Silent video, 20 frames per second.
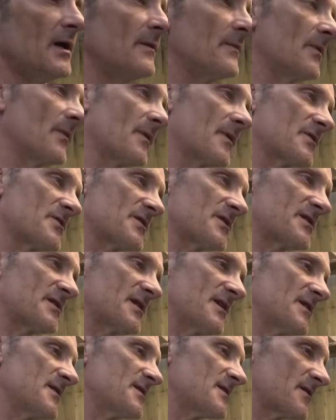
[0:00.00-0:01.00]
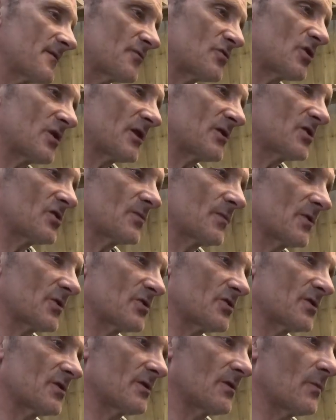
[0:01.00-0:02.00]
But because the seasons have changed so
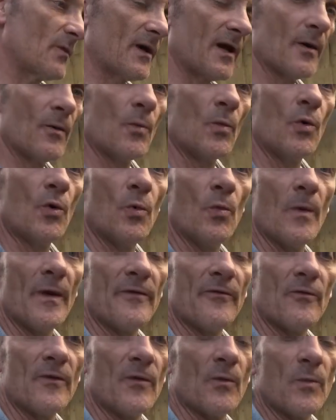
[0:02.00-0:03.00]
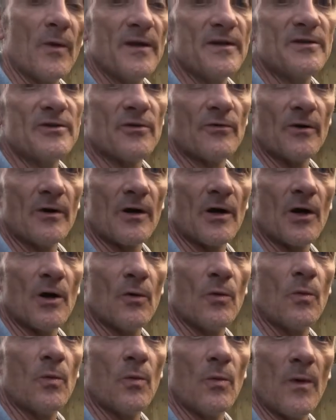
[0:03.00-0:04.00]
much and we're getting warm weather in the winter and
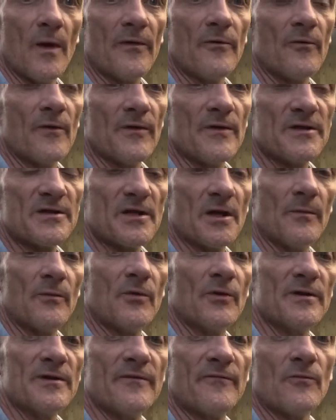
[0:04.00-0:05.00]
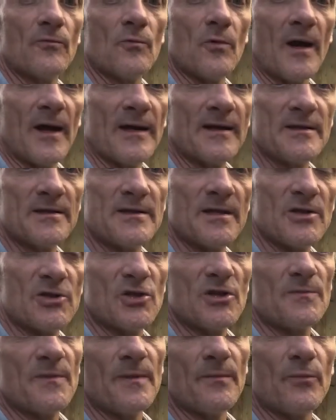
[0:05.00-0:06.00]
cold weather in the summer and different rains,
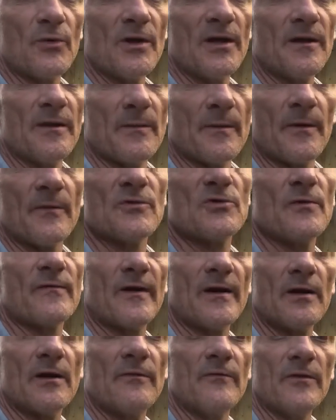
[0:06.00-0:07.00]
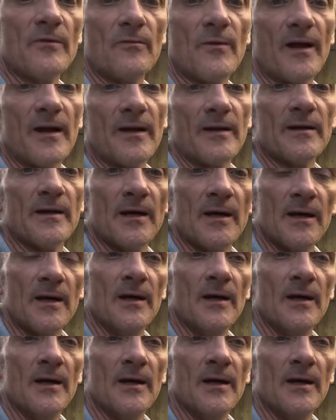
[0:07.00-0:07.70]
this year's been brilliant at the moment because we've had lovely rain.